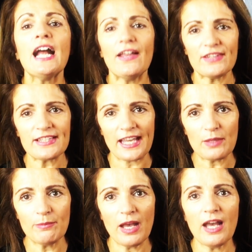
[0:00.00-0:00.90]
and the
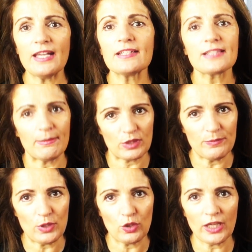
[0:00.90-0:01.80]
second part is I'm going
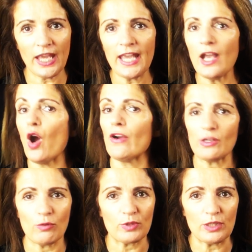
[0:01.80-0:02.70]
to be okay, or I
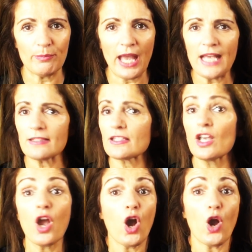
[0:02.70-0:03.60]
know I'm going to pass,
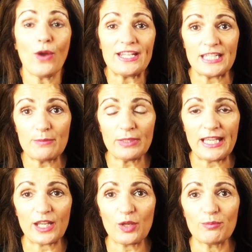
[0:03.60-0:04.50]
or I
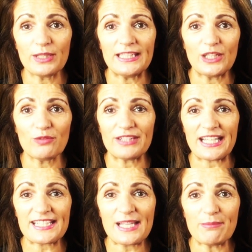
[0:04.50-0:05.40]
deeply and completely love and
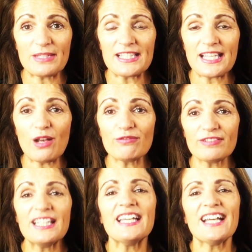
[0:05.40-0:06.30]
accept myself.